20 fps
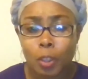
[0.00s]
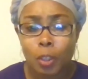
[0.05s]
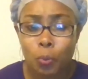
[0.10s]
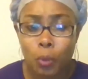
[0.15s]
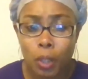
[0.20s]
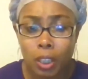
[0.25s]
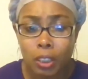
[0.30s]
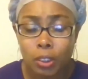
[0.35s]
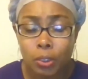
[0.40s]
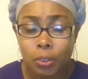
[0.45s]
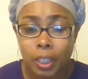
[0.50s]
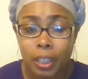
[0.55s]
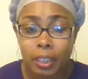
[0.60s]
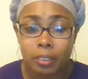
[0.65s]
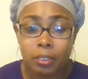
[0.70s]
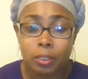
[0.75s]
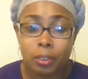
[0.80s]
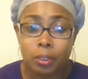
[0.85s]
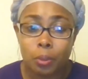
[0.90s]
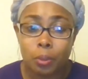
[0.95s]
Once you
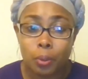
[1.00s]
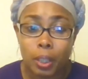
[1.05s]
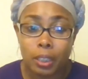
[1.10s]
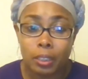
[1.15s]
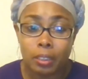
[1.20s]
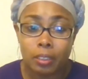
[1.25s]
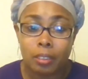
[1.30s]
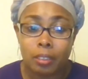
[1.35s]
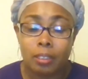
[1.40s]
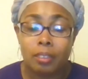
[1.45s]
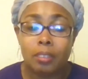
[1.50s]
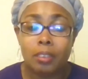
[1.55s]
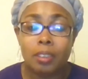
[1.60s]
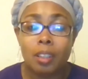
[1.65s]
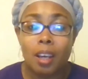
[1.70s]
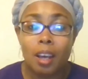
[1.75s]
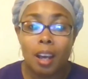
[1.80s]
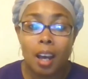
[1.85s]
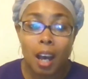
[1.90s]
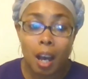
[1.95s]
answer the questions,
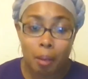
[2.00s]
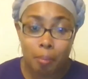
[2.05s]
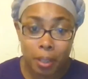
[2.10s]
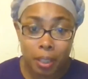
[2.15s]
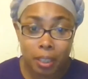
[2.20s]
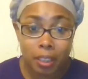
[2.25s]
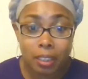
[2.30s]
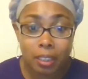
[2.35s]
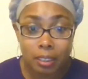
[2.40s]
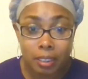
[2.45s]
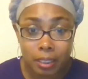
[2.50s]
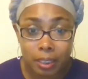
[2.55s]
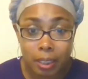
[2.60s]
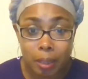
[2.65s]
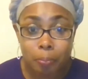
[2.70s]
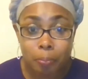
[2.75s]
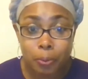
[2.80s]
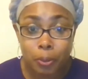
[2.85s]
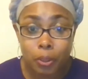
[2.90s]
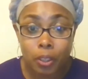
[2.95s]
I'm gonna
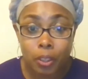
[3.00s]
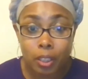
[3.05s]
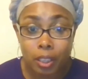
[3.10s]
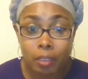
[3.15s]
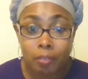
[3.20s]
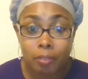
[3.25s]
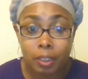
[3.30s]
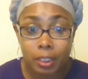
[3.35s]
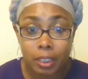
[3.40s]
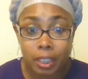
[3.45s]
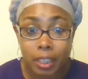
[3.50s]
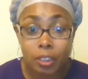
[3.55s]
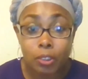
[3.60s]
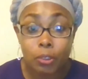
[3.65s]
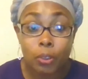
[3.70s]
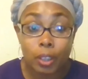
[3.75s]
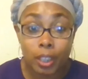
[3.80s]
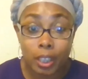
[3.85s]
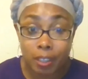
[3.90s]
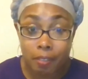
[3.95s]
accept your invitation,
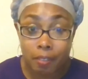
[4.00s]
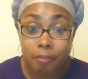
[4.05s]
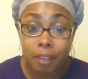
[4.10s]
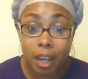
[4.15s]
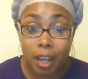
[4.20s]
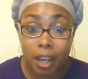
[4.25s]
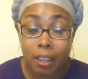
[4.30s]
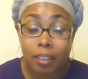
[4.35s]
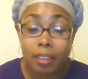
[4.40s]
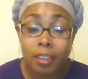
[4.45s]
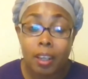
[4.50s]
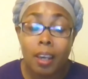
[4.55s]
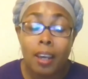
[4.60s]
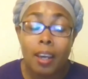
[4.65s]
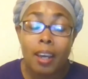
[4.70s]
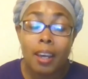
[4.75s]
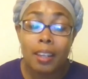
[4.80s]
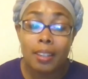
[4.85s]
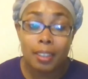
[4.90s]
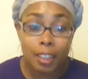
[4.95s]
your invite,
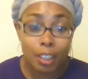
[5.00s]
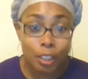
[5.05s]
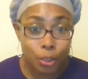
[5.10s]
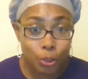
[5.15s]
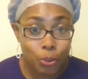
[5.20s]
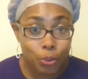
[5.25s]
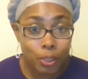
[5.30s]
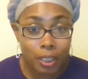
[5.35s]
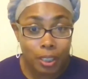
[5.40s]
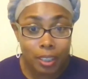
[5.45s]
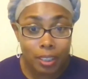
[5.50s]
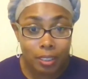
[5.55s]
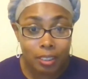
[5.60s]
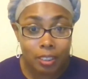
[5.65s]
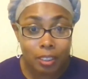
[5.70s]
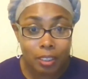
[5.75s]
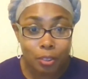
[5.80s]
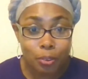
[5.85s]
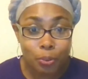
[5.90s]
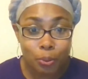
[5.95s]
and then you get
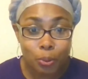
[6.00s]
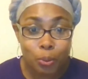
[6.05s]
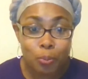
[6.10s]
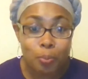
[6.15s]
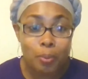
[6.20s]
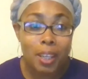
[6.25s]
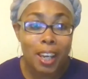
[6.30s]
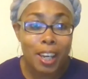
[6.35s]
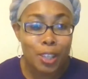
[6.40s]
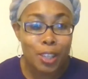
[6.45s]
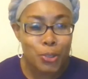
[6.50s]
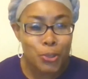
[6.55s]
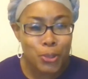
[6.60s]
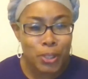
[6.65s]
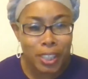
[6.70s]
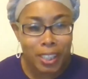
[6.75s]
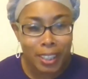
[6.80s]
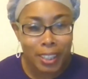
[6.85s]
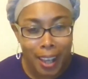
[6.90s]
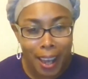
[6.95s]
into the group and you
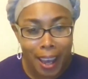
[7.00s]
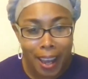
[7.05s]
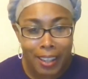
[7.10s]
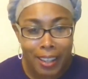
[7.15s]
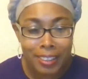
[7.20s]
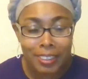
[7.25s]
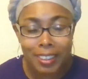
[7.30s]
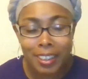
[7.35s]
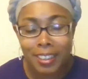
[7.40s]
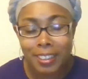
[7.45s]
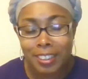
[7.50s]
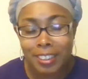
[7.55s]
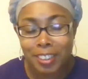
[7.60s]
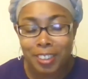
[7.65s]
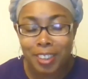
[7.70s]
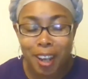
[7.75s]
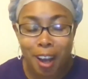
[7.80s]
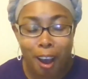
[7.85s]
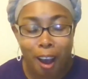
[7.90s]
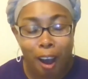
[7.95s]
get access
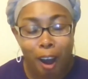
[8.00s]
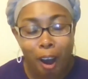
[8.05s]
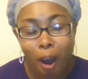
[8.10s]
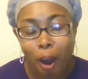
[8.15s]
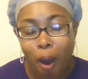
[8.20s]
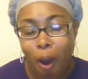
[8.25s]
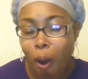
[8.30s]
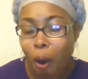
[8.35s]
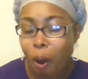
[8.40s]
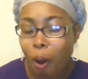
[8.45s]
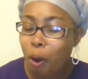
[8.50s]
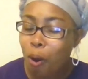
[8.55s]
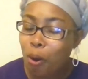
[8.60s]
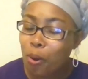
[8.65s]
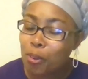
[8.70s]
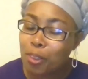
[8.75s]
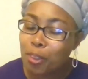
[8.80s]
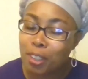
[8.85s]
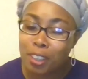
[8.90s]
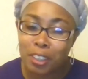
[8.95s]
to
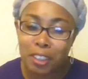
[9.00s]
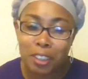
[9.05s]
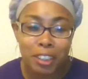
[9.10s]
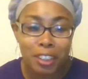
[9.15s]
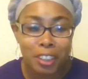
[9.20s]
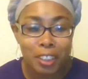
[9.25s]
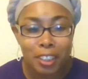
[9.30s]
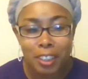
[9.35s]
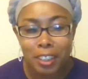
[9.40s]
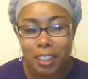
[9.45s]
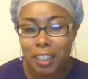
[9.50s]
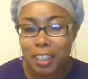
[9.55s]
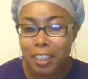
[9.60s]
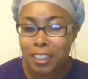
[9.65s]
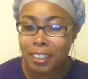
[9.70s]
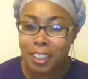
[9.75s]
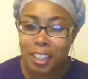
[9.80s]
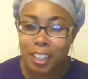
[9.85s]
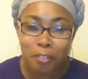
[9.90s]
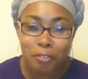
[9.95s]
all the good
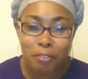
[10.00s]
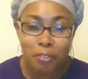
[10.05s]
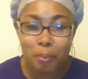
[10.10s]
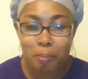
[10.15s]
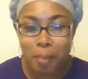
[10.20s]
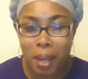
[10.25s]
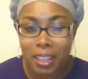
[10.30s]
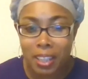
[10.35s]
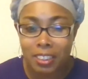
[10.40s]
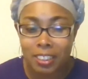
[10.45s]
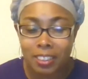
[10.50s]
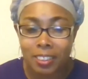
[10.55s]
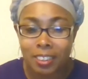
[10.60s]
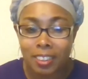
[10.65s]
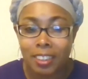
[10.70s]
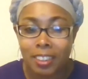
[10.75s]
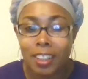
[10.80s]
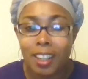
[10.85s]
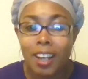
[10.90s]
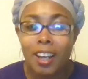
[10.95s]

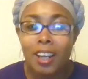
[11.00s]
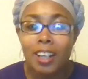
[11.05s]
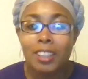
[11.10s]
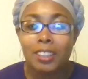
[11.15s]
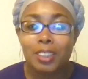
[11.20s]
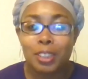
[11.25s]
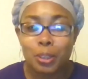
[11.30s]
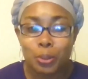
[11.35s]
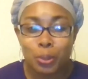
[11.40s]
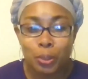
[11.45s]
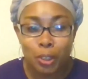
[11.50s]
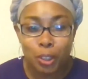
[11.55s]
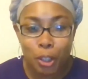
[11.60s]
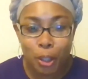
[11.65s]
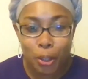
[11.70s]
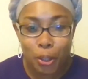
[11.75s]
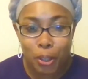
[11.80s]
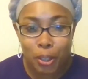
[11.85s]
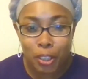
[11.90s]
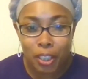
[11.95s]
information to
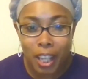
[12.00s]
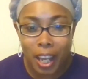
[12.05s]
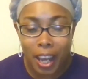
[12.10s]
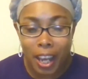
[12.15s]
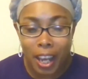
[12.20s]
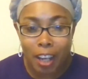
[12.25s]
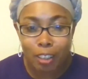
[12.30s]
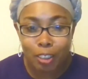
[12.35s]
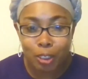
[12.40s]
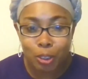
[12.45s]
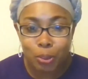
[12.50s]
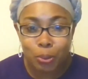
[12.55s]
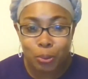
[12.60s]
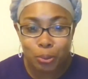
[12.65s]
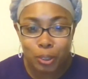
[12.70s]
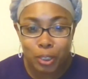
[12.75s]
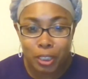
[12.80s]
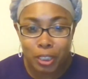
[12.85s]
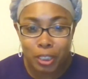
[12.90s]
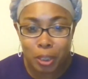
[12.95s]
learn how
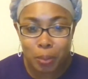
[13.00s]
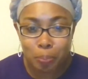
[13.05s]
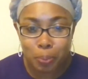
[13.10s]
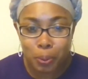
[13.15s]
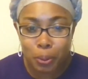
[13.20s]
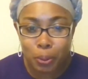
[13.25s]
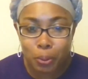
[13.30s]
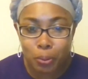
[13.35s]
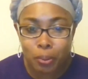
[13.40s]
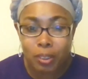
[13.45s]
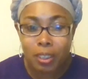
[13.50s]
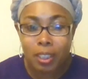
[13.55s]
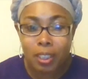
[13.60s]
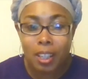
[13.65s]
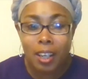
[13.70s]
to dispute